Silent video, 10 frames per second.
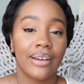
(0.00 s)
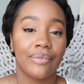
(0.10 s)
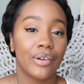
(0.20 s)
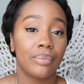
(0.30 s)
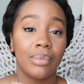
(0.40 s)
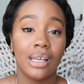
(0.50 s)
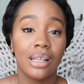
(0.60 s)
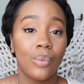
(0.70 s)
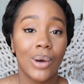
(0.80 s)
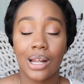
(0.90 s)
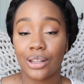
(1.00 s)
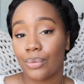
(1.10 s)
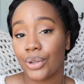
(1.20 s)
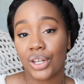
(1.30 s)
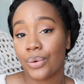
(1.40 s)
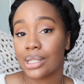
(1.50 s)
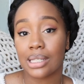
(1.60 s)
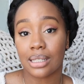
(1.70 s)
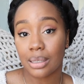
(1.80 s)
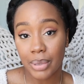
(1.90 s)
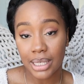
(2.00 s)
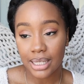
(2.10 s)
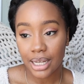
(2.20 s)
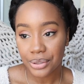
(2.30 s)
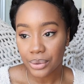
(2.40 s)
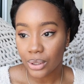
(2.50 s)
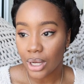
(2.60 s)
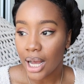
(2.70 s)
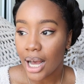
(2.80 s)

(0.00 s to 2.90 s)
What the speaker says: for me that went out the window was the sleeping schedule.